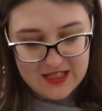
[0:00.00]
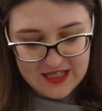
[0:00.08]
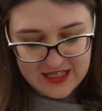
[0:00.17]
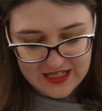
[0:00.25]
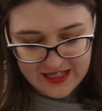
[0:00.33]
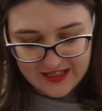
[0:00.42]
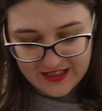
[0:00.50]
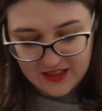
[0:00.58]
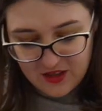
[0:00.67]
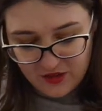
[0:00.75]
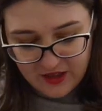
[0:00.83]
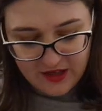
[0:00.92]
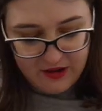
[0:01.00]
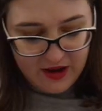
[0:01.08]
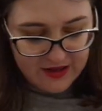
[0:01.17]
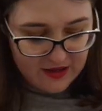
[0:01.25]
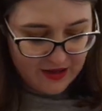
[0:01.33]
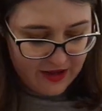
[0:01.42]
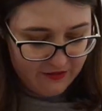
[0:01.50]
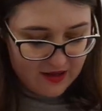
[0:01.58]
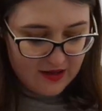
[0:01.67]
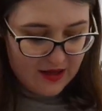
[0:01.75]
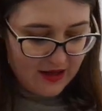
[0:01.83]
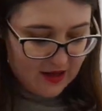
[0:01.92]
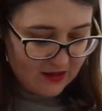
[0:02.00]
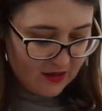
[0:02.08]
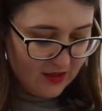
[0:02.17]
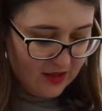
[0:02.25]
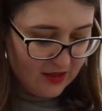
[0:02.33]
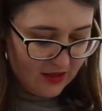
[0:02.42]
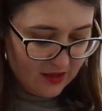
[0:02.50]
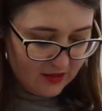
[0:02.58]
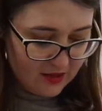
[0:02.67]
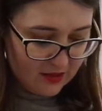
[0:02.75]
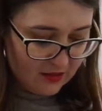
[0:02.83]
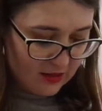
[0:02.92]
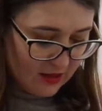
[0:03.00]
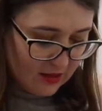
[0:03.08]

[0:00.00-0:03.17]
And I saw it and I had to have it, and I like the details.